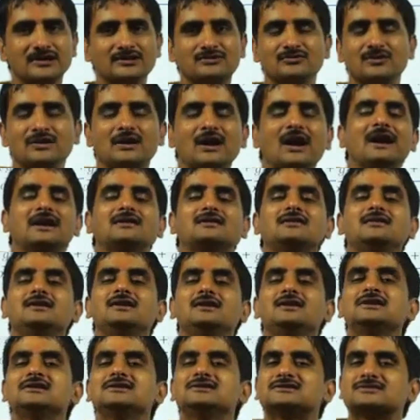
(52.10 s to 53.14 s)
to at
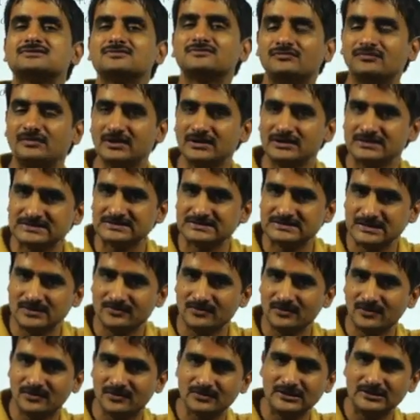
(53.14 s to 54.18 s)
least one c
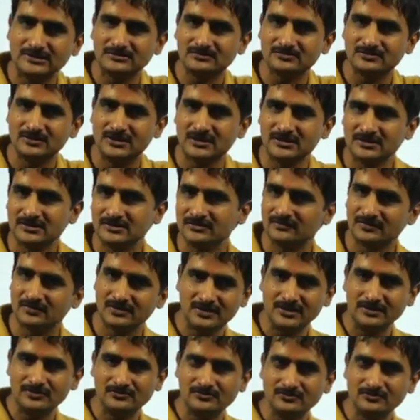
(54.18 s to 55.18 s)
belonging to the interval a to